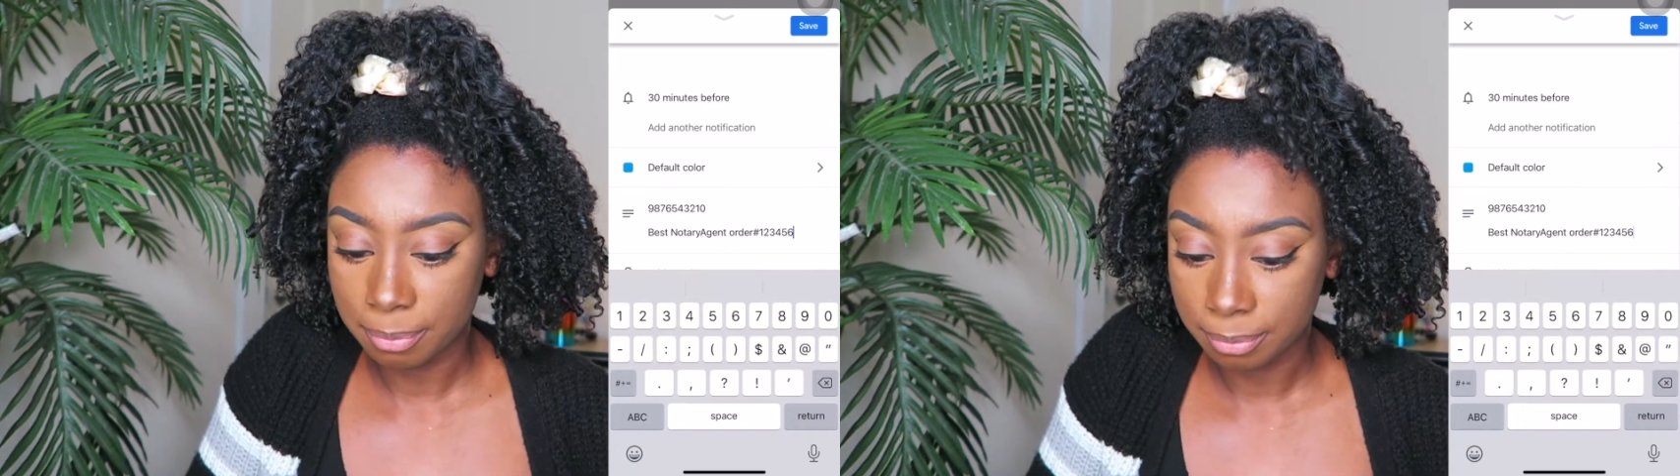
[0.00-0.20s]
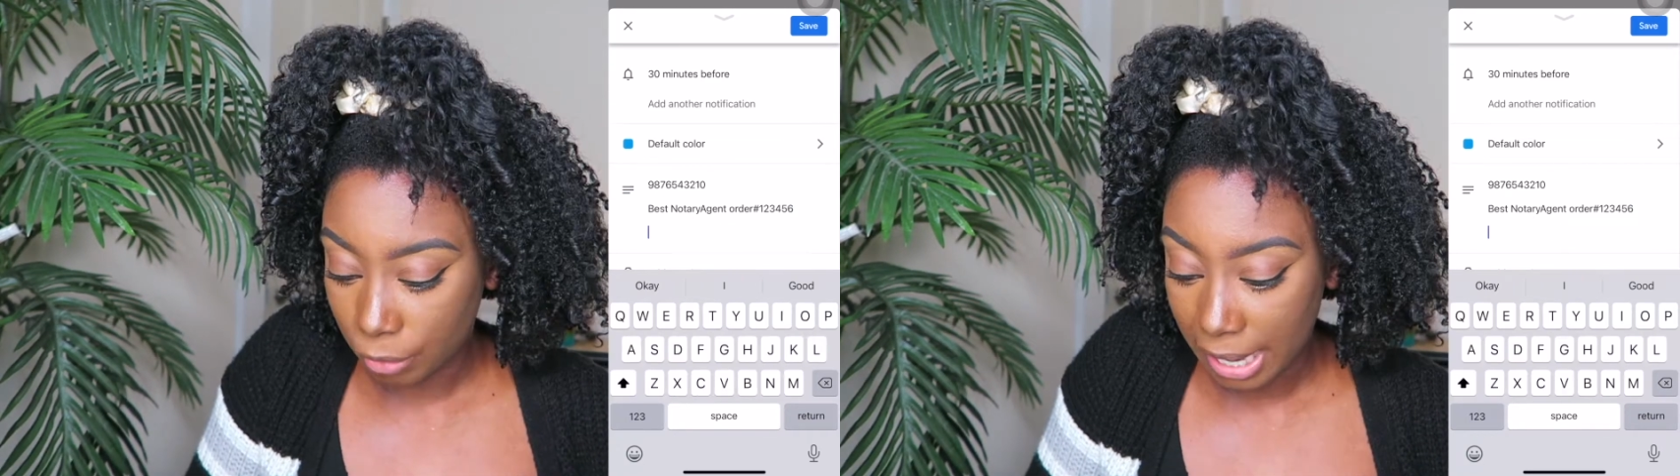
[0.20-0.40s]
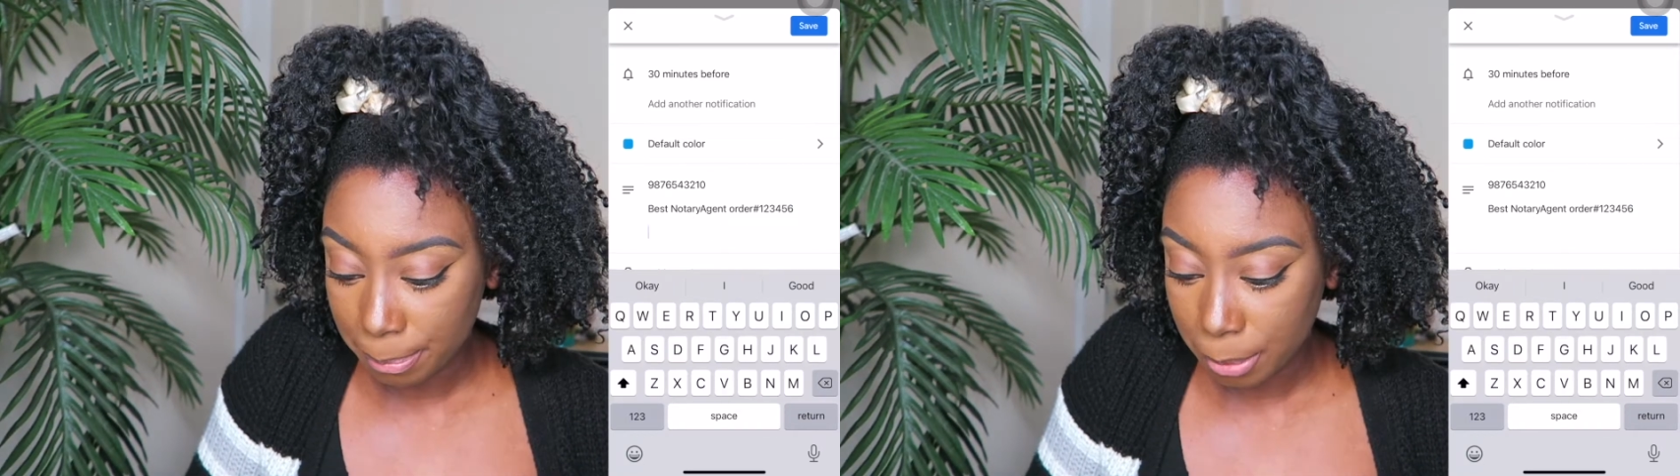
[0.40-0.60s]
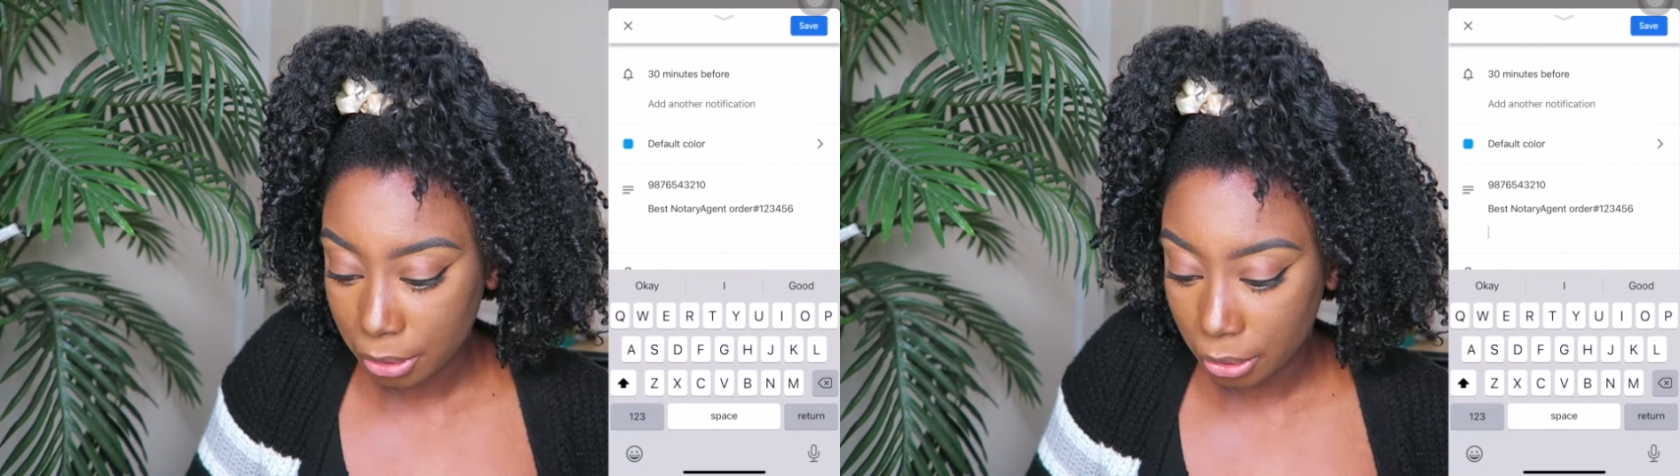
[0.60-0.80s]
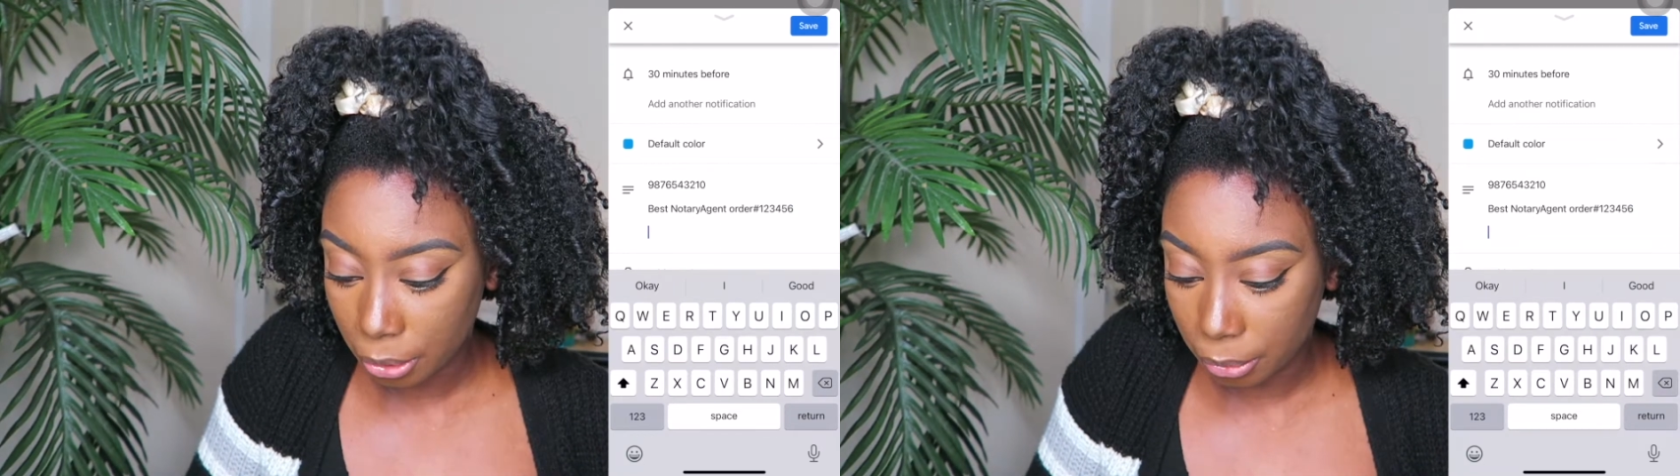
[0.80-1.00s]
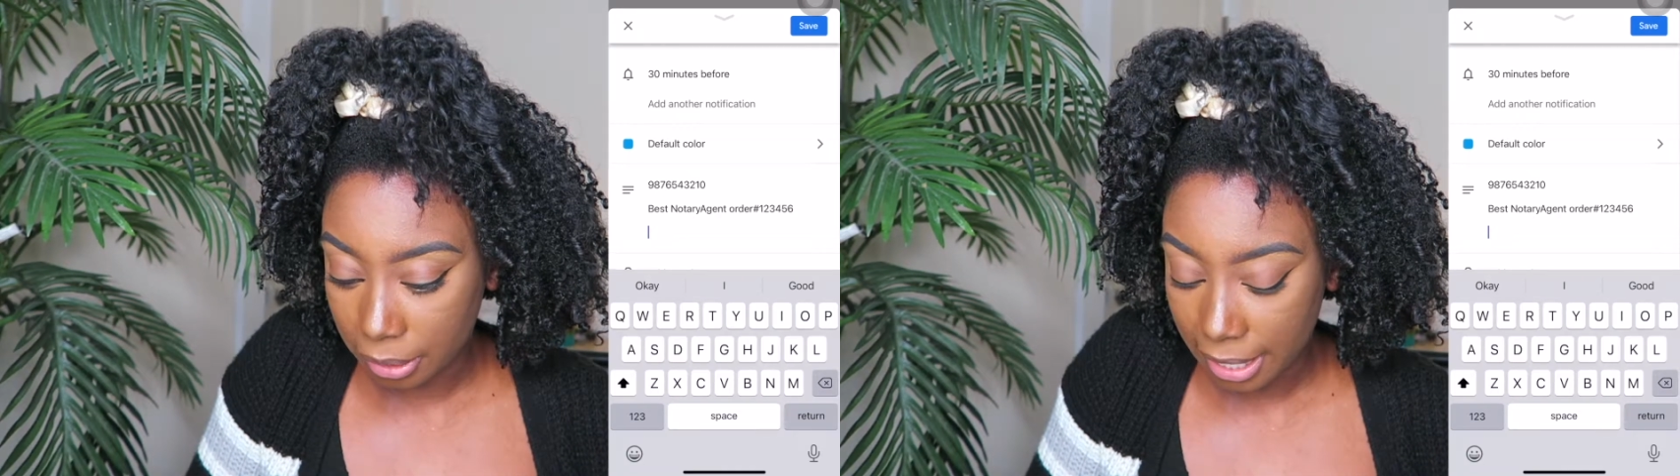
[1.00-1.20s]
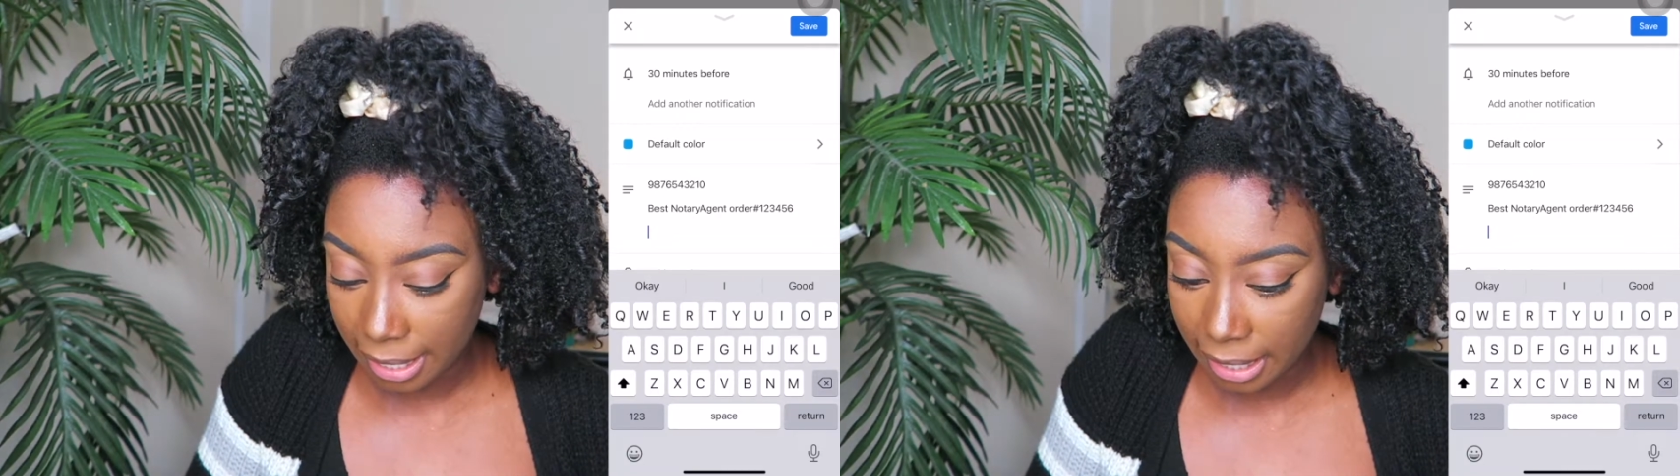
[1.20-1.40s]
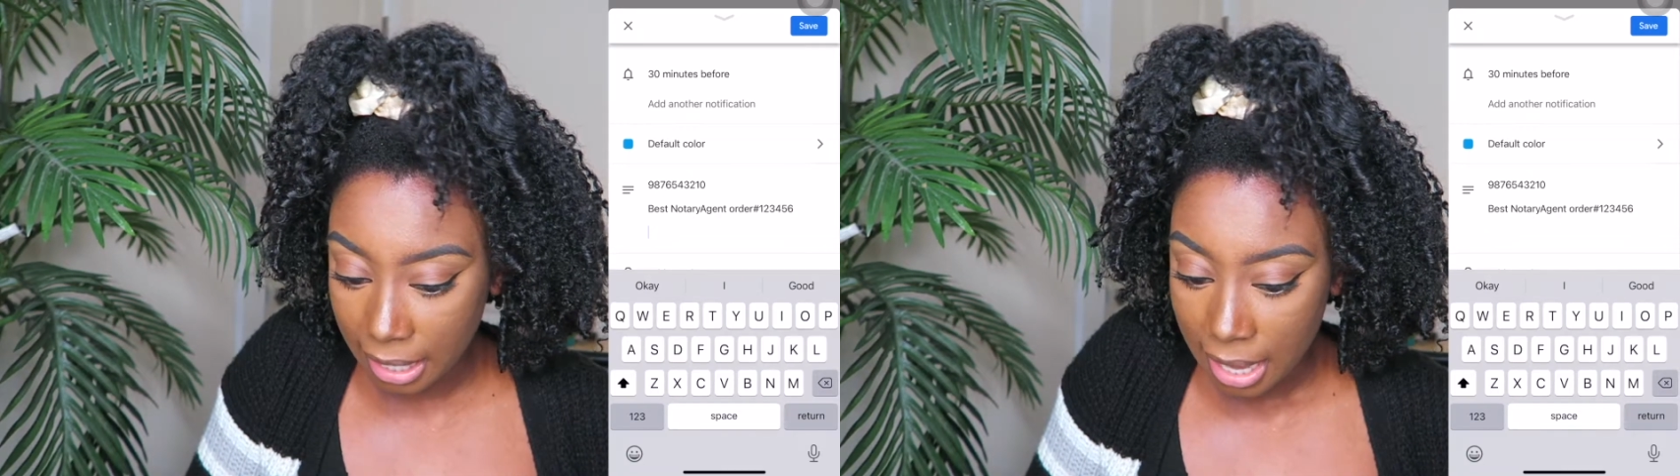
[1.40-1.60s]
Right below
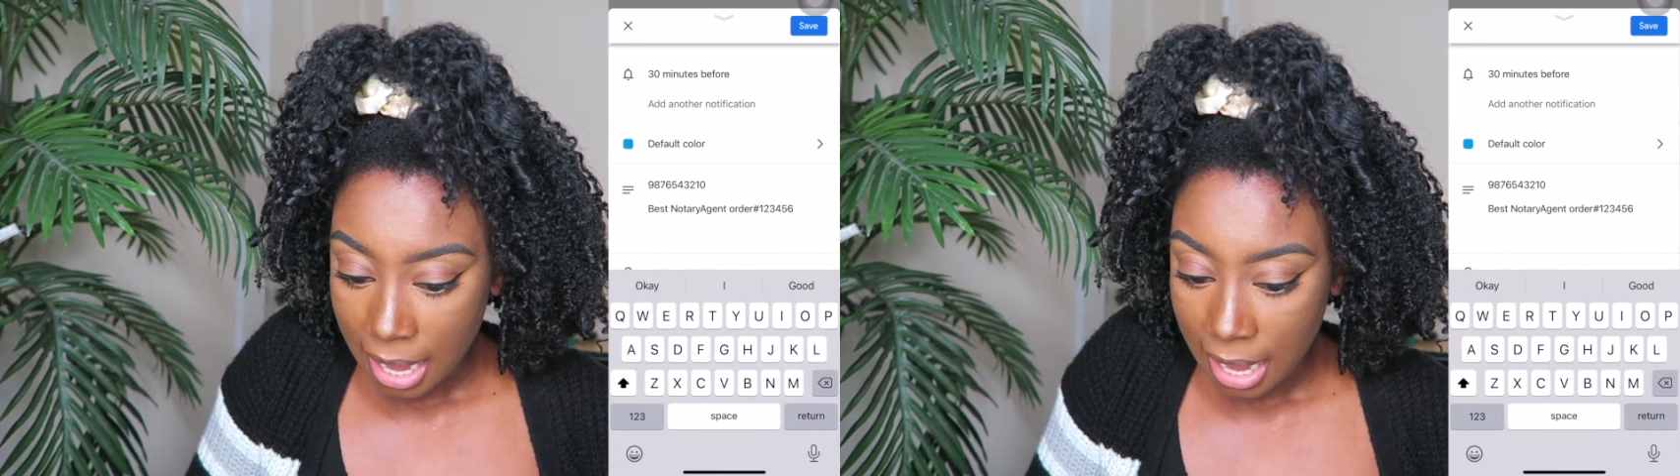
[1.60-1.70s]
that,